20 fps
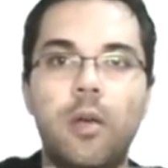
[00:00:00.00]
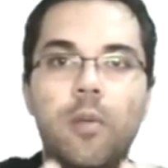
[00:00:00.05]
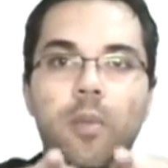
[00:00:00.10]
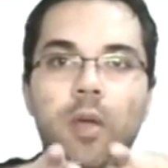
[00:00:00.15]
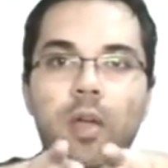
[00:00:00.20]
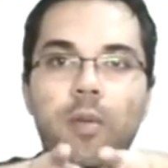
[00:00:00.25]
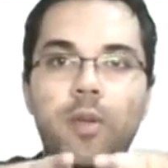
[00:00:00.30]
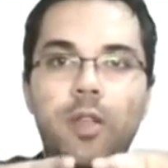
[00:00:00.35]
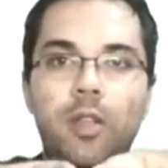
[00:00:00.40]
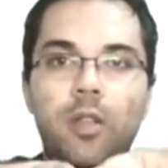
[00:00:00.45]

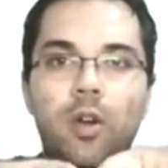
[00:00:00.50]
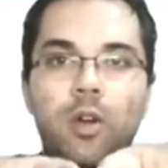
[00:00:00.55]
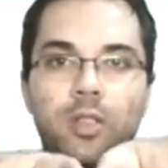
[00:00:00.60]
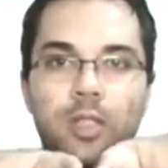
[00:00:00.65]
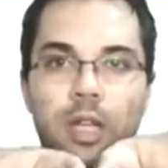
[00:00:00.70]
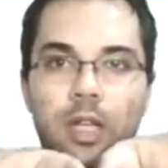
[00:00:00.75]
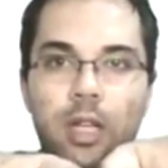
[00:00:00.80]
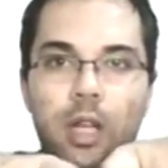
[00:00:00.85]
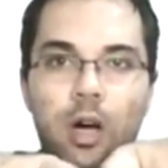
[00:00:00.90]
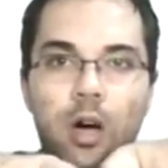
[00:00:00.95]
maybe
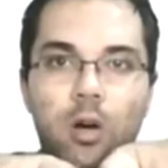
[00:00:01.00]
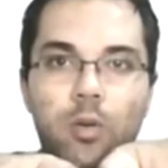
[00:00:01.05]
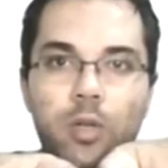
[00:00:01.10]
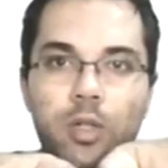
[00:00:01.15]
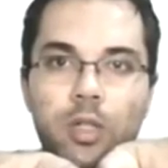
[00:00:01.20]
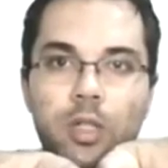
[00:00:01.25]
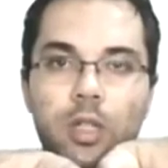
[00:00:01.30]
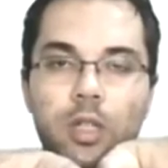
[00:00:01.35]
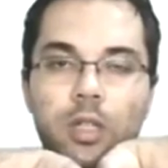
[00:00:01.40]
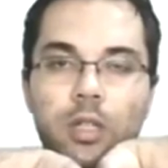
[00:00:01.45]
not
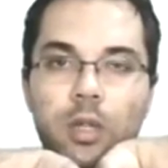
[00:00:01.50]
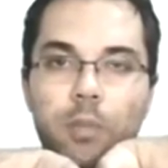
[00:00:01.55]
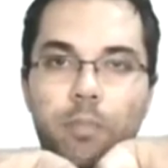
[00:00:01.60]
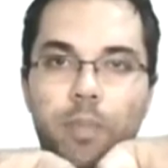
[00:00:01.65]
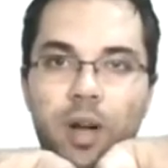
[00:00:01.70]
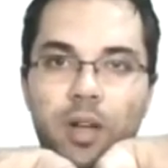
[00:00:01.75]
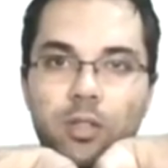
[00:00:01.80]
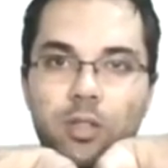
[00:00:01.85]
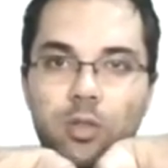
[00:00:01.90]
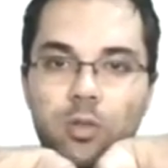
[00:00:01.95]
allowing the
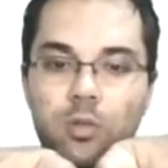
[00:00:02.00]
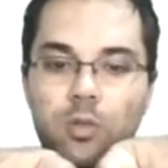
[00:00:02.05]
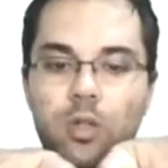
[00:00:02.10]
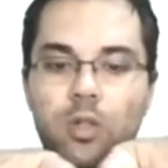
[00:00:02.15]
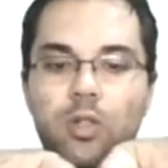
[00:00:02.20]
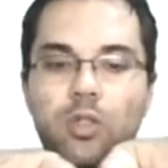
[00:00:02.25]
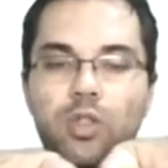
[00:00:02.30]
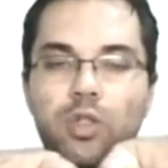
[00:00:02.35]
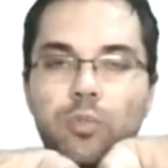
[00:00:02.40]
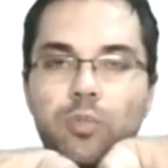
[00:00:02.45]
person
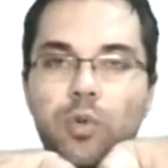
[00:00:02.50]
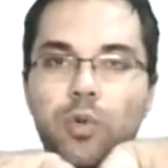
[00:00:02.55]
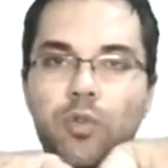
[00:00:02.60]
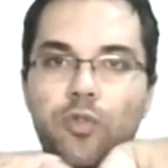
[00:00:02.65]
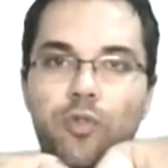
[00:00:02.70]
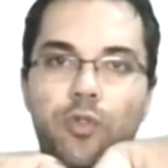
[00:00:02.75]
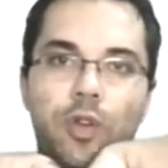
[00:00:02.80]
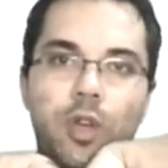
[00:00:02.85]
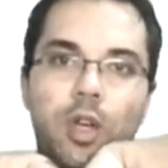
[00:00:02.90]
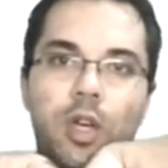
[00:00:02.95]
to
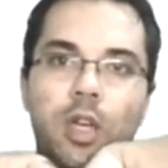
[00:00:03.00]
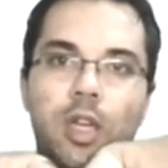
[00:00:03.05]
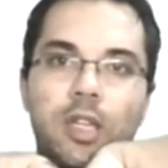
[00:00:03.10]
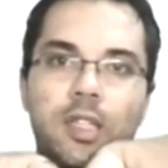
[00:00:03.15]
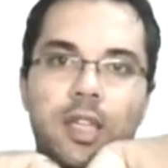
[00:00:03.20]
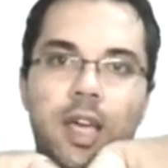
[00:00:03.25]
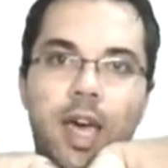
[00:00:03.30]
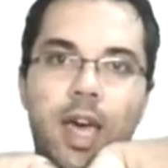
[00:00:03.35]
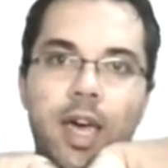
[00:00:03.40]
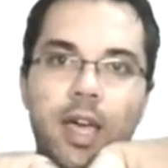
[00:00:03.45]
move
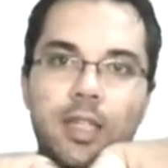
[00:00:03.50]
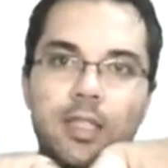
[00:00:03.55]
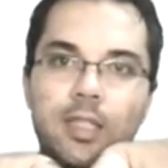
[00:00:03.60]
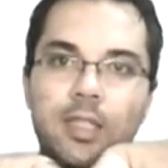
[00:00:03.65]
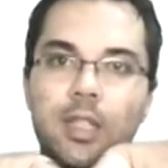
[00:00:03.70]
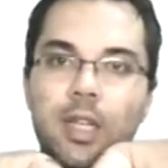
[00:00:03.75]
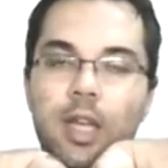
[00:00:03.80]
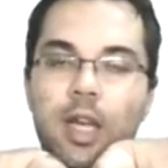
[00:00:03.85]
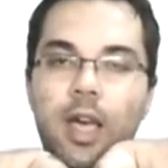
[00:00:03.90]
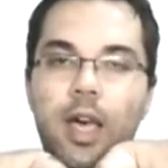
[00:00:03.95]
his
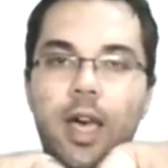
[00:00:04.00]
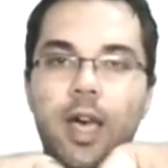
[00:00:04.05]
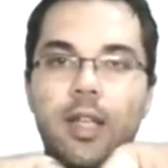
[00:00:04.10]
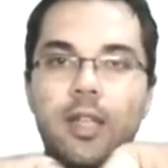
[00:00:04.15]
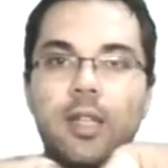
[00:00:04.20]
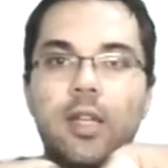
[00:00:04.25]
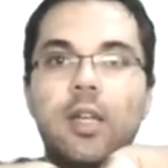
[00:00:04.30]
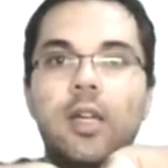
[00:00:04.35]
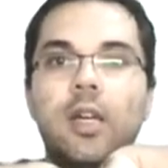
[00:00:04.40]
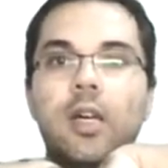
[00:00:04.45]
hands,
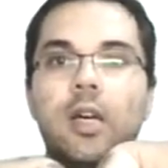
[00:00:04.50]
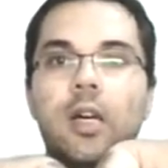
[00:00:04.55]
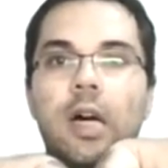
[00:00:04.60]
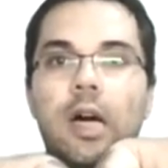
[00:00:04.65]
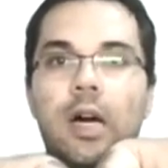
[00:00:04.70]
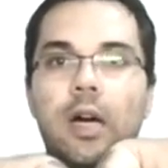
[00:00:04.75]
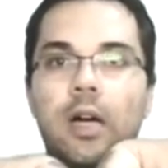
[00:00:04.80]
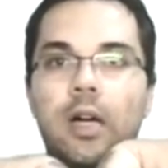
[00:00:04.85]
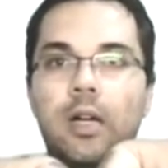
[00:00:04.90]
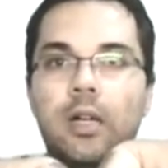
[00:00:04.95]

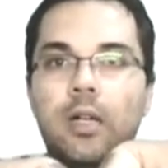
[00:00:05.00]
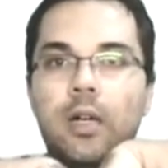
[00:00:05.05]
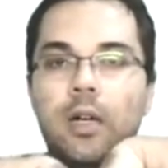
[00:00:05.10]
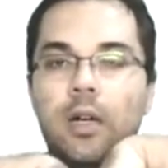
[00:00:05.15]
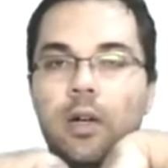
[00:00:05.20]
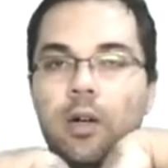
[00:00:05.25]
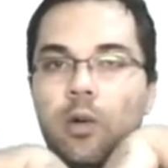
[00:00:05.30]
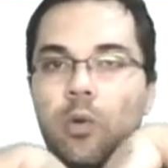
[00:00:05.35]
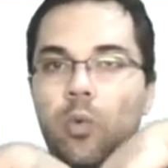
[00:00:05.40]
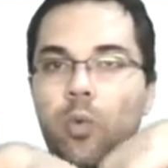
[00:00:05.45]

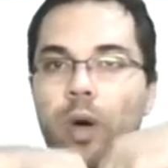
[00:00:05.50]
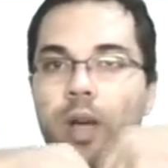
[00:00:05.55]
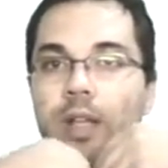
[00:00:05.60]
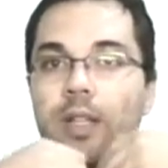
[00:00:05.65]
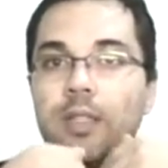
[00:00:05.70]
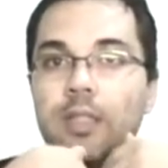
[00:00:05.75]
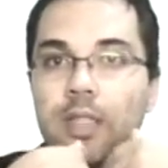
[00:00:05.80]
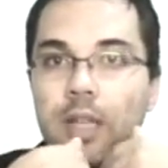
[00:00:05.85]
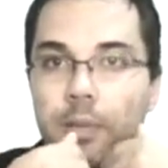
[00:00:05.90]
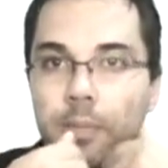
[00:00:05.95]
and
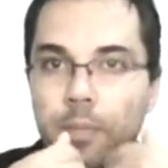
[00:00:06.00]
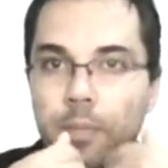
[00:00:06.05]
when the